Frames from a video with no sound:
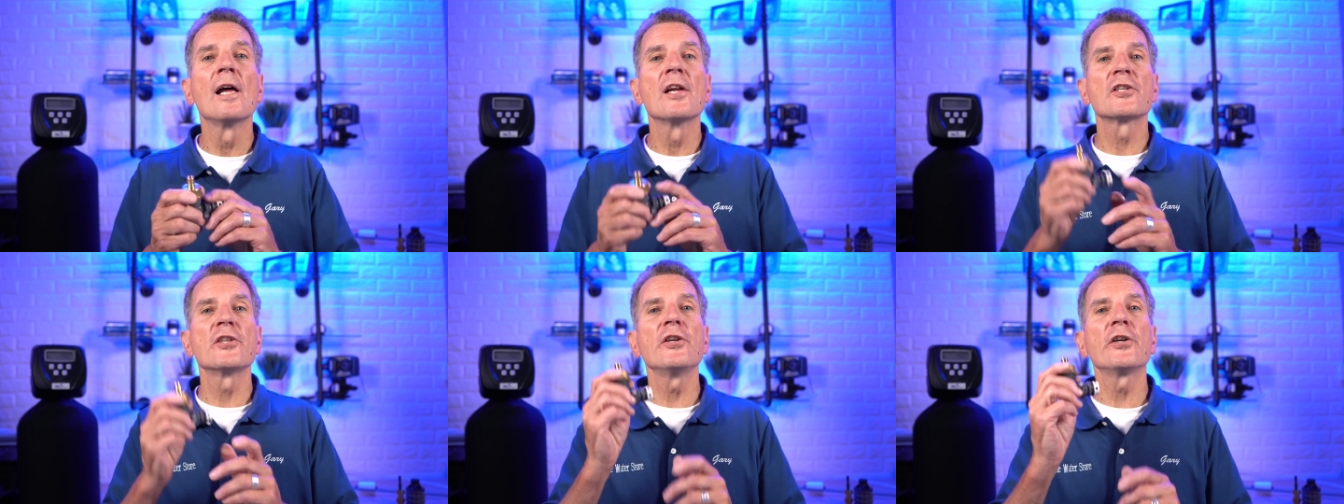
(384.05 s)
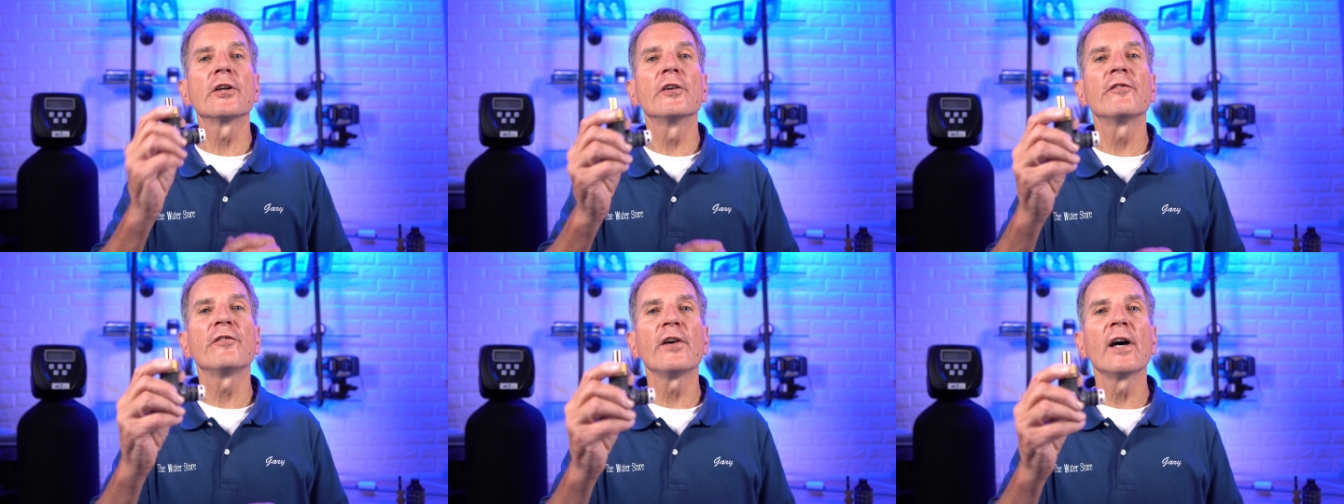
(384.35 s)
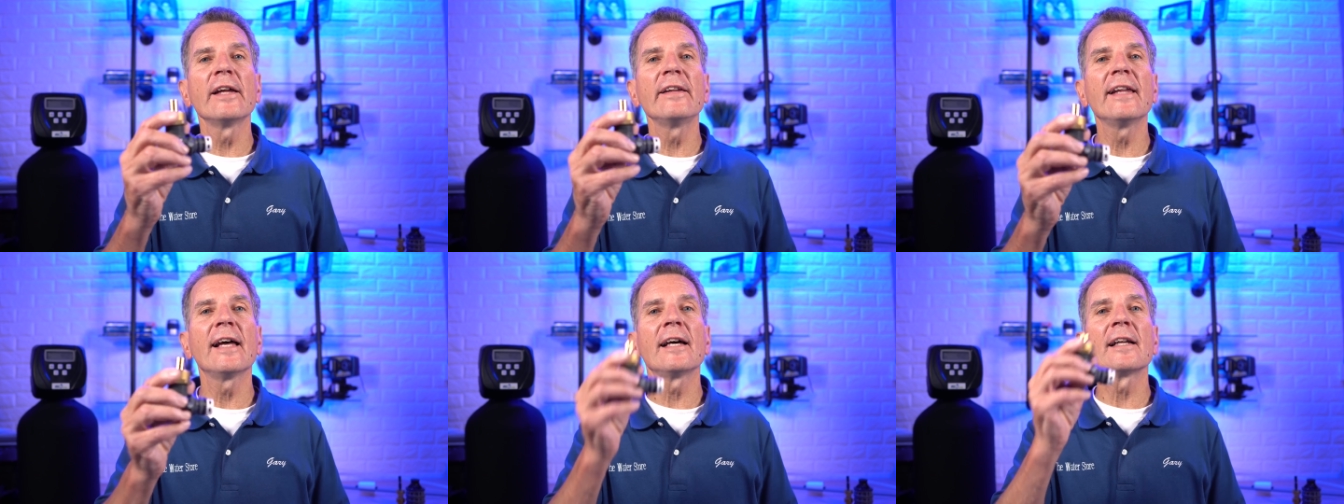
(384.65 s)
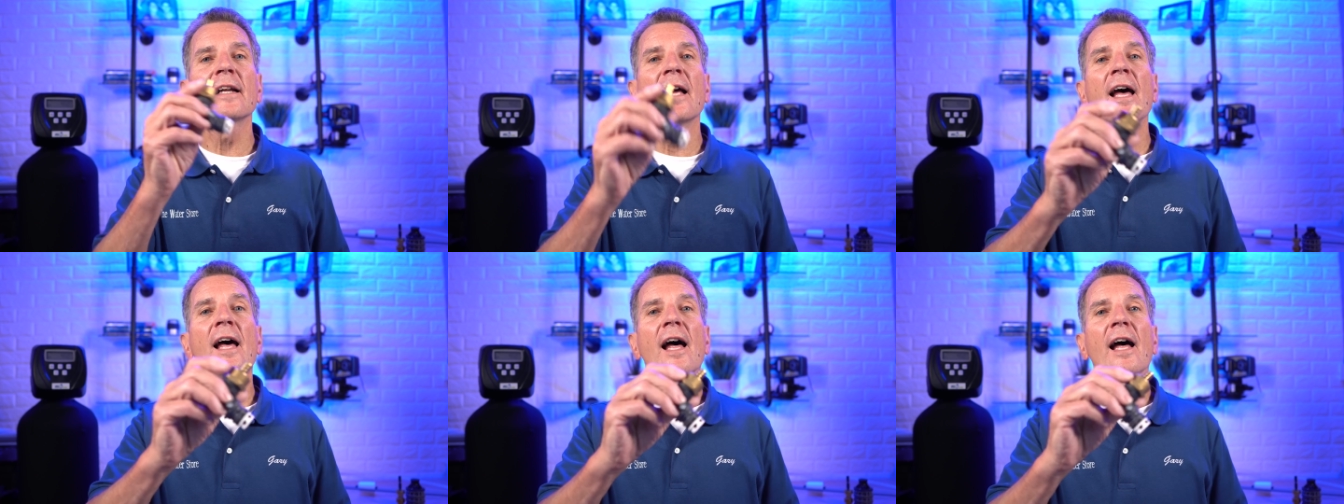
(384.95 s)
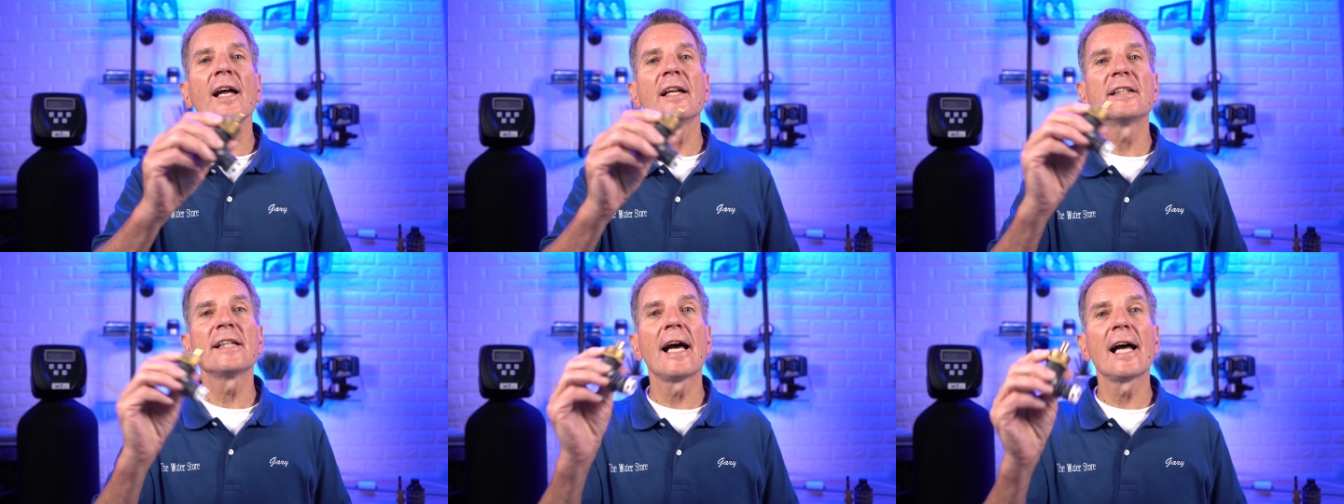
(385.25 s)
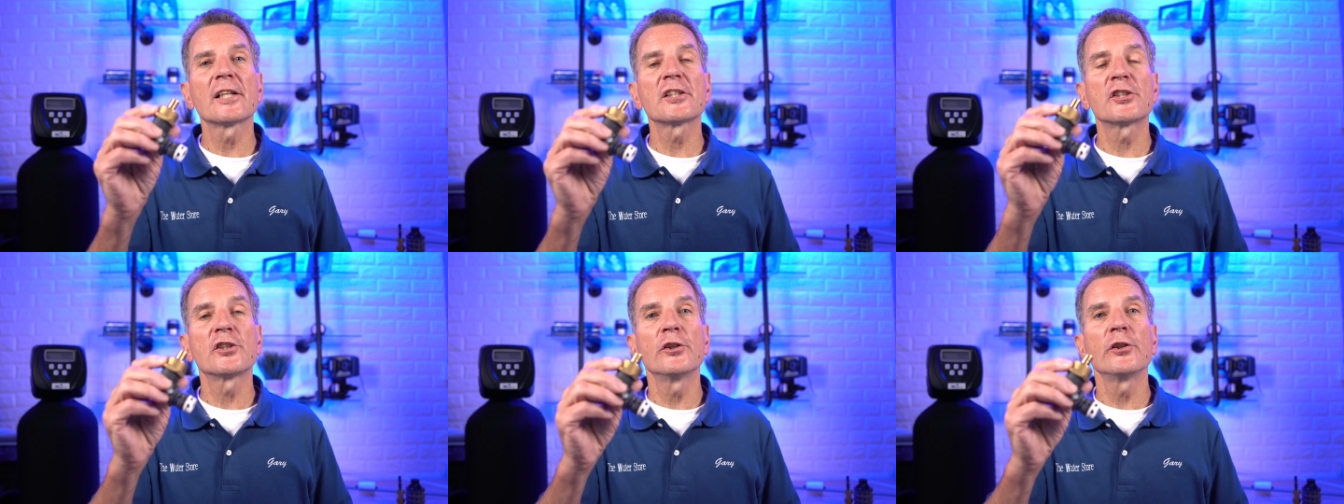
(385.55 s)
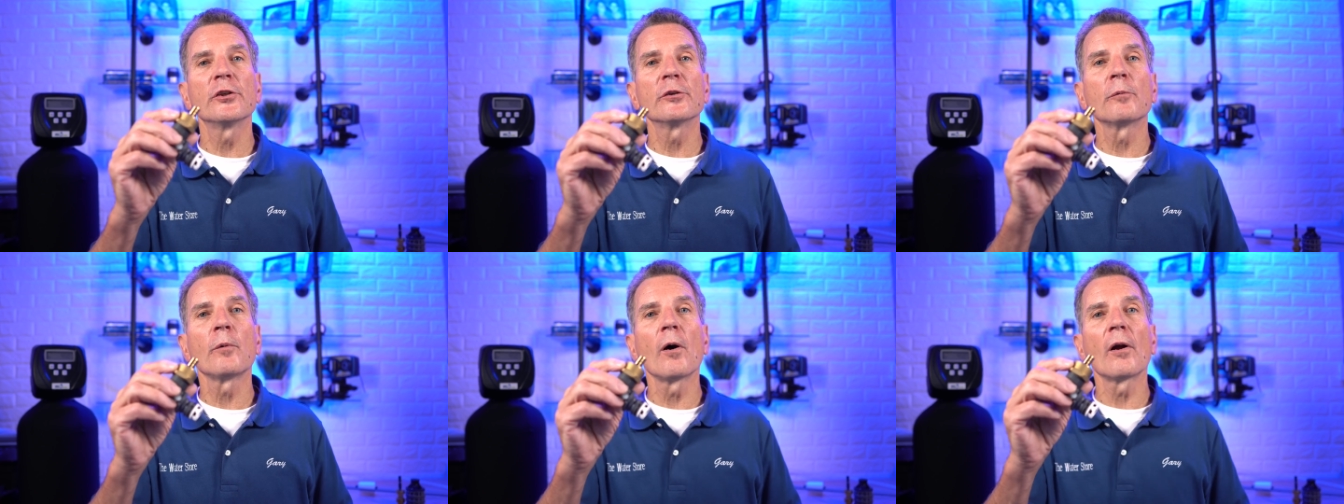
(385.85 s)
So you can find that attached
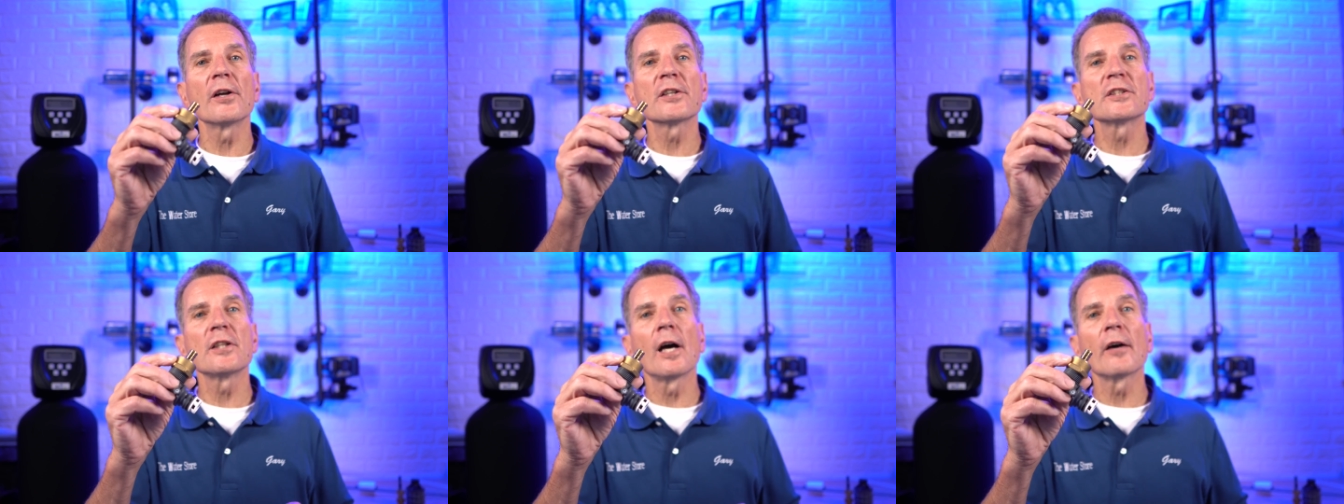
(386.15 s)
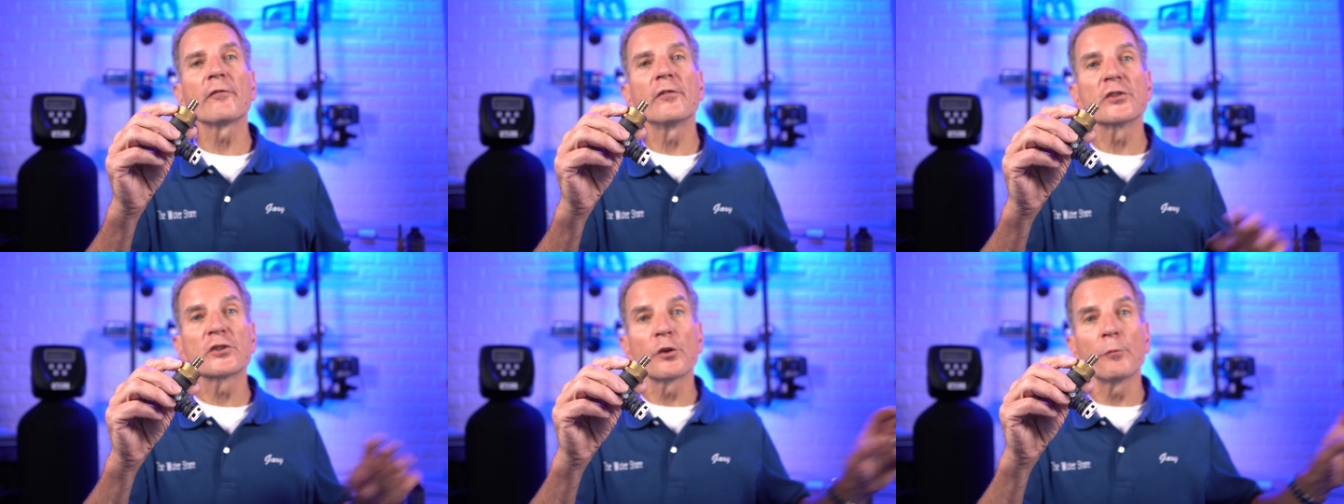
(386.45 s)
to your water softener.